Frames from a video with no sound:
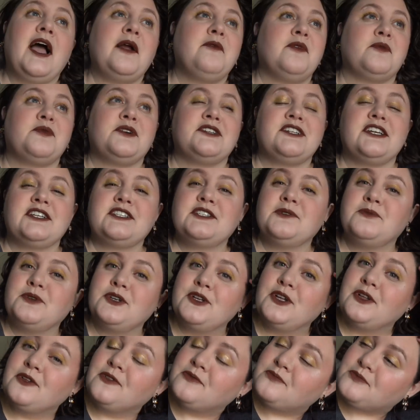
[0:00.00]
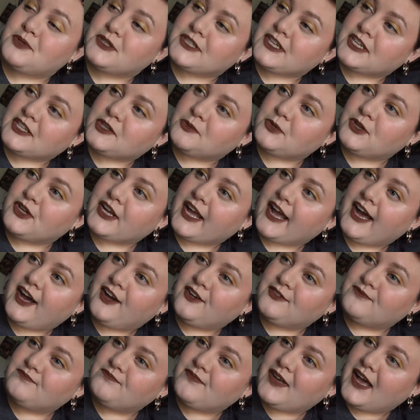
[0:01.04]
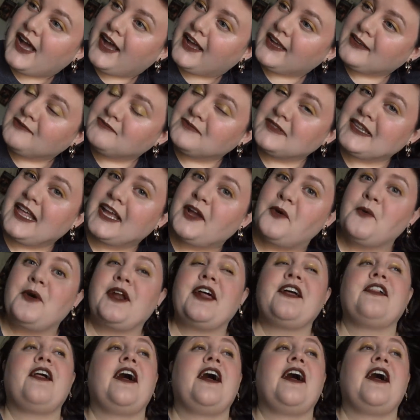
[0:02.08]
I'm a predictable gal. I like what I